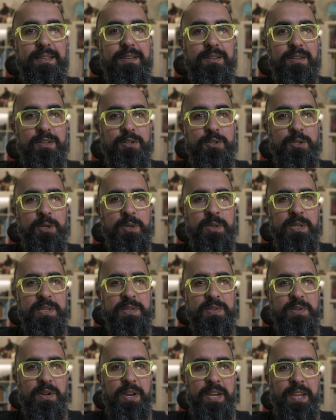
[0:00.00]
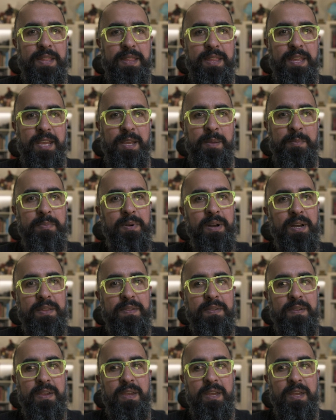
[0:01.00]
not a journalist or anything, but